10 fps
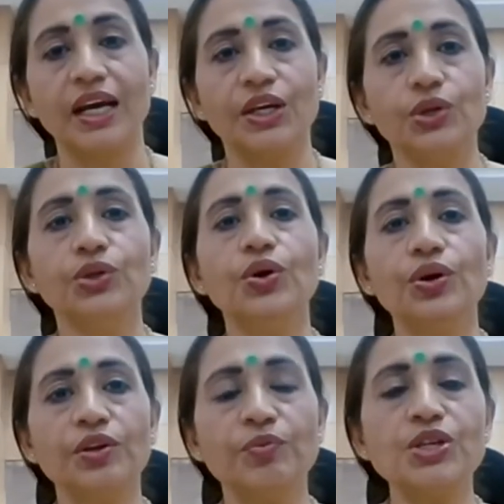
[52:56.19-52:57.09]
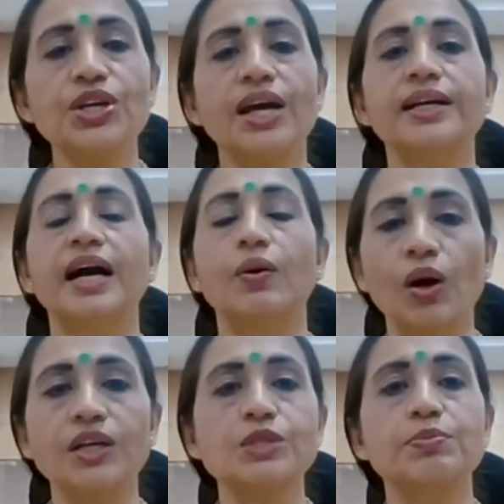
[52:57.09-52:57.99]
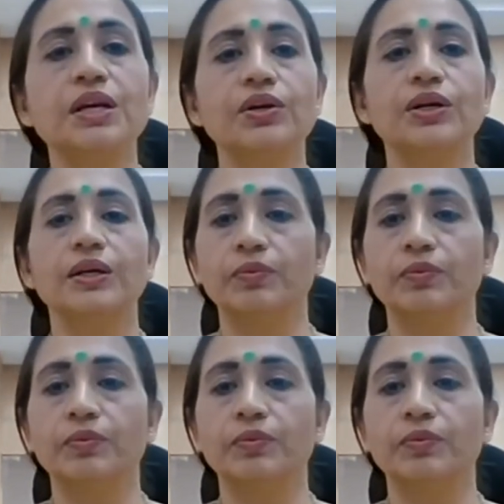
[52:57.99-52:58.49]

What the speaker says: You know in which area, what is being grown,